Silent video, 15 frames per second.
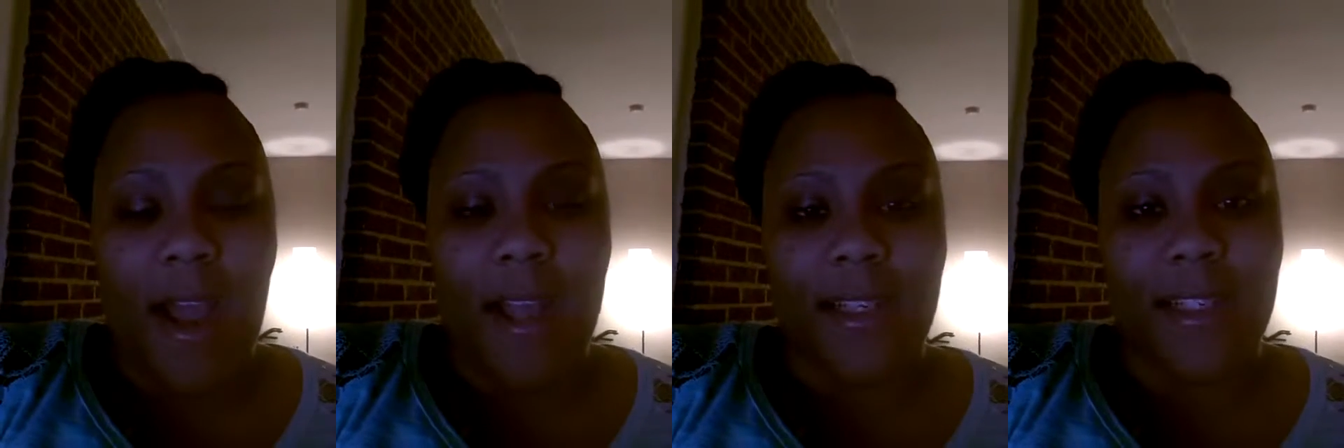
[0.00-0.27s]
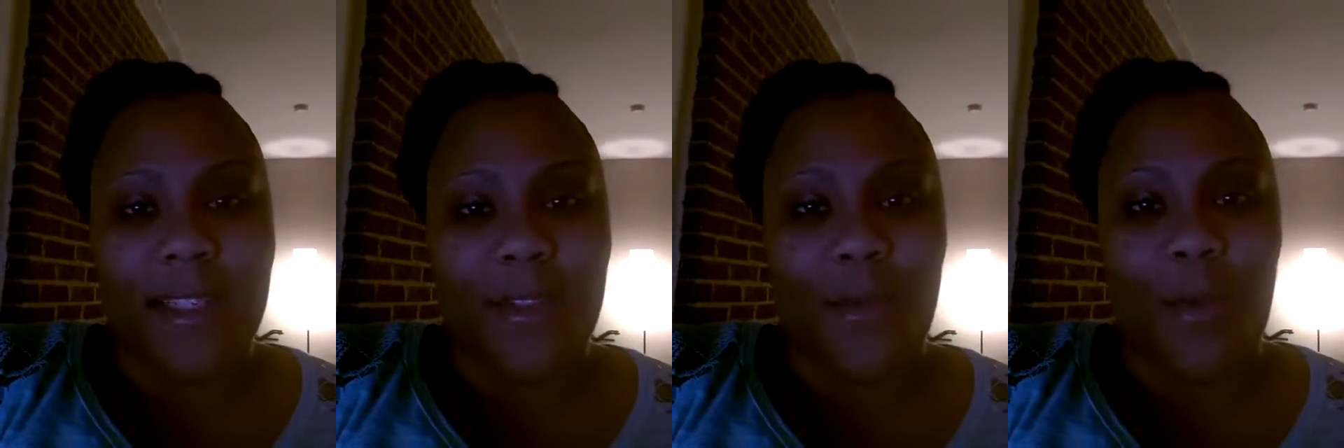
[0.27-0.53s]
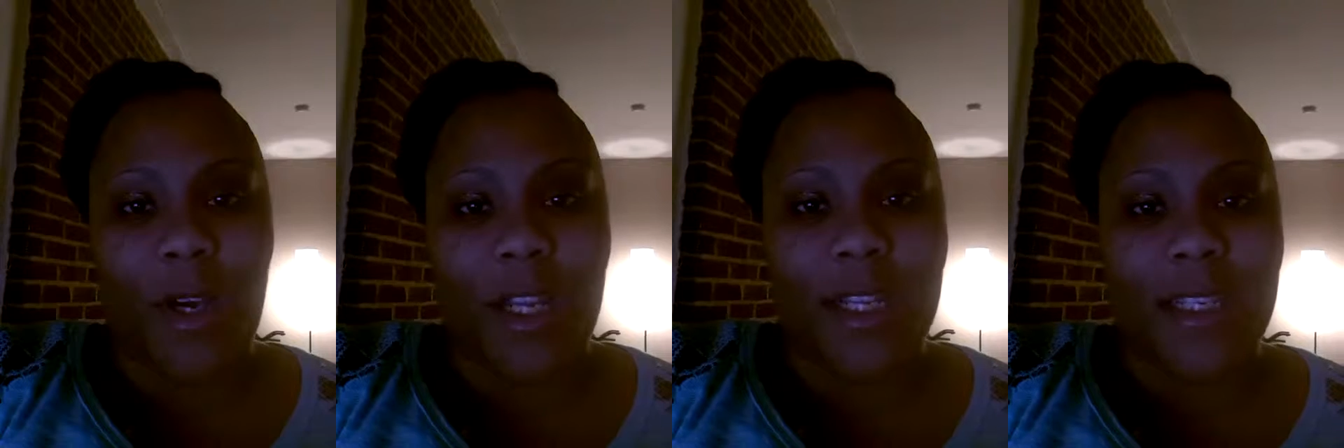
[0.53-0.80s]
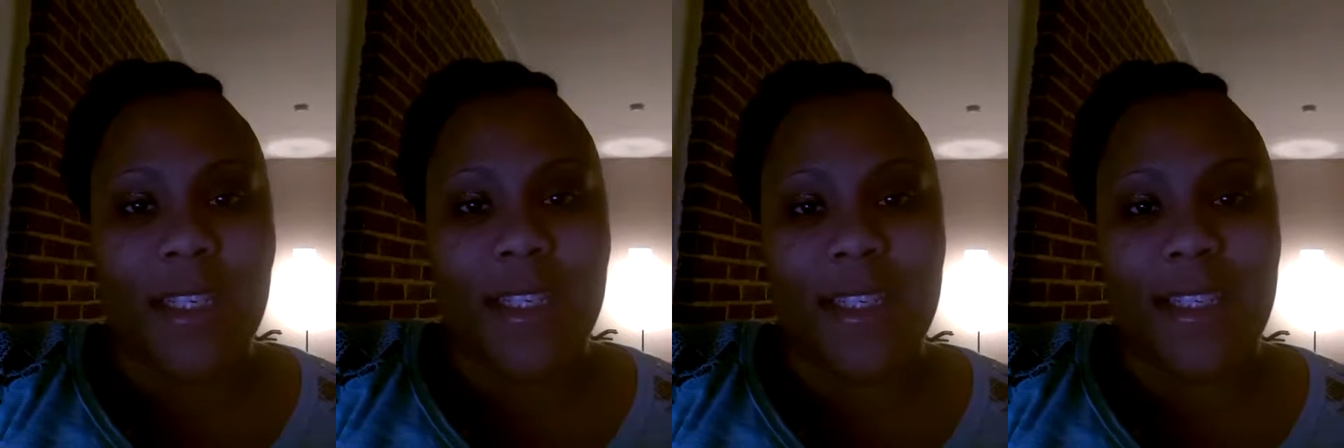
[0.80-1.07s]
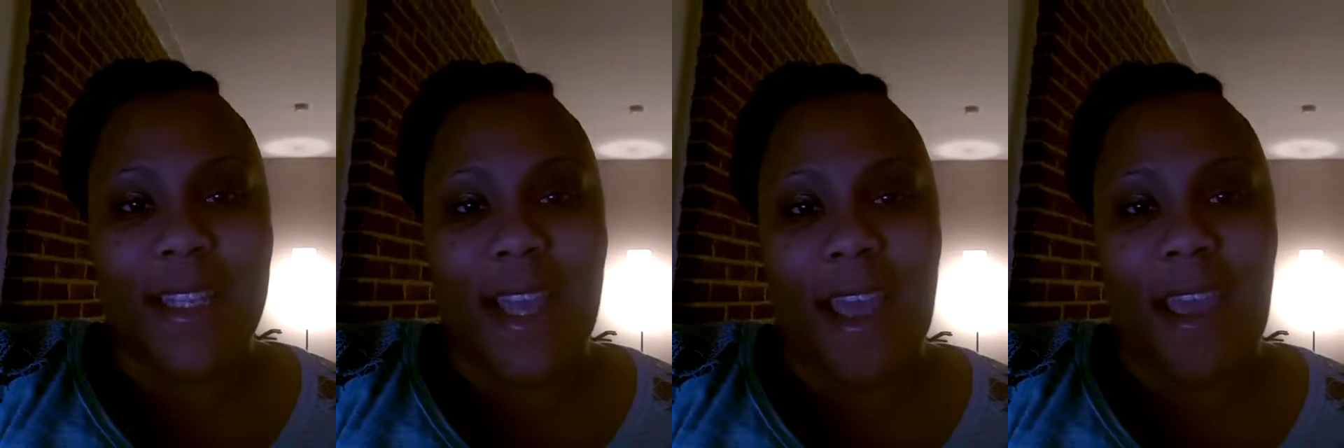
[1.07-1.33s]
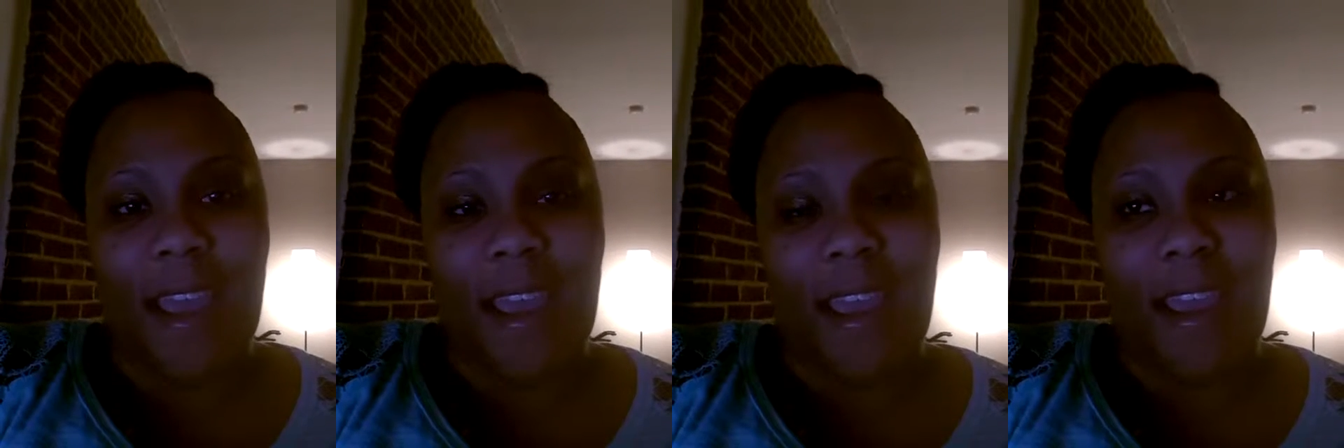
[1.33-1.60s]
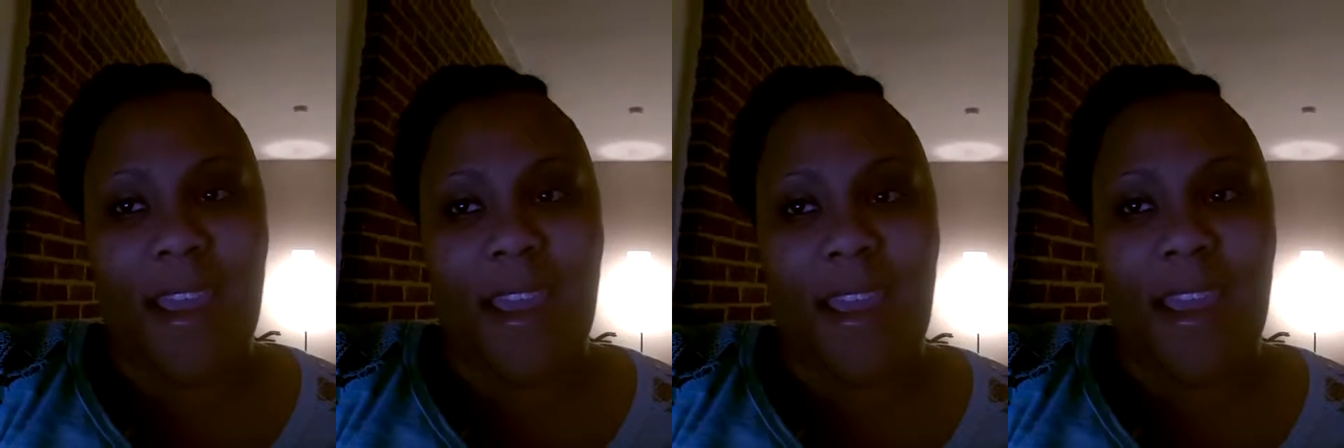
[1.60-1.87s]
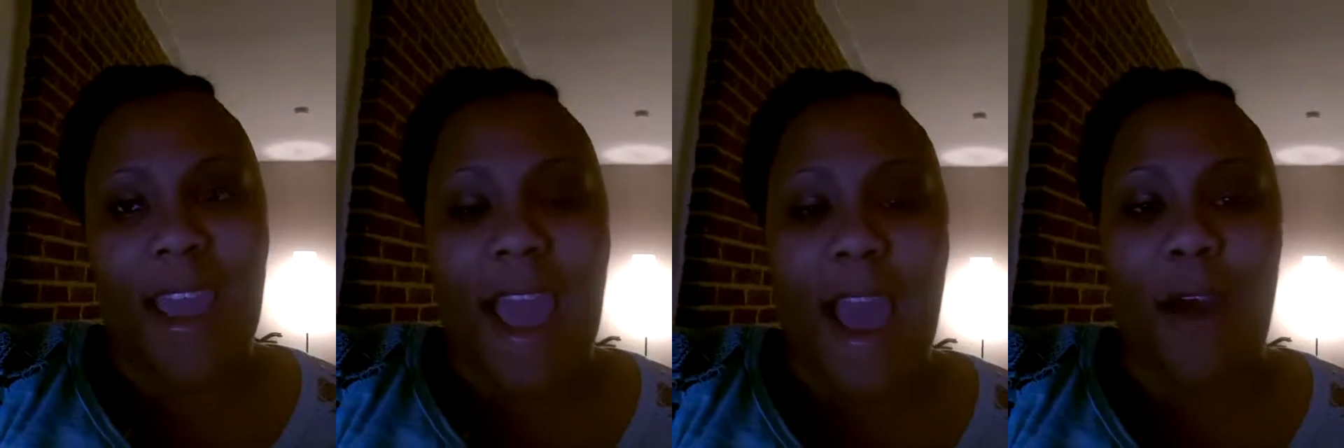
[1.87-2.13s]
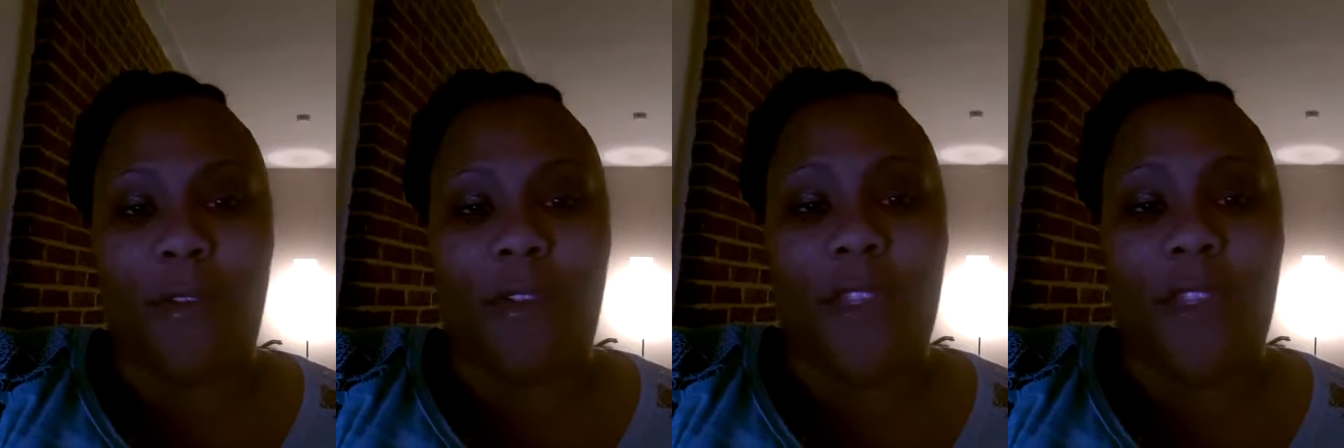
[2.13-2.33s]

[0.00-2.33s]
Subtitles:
I just wanted to say how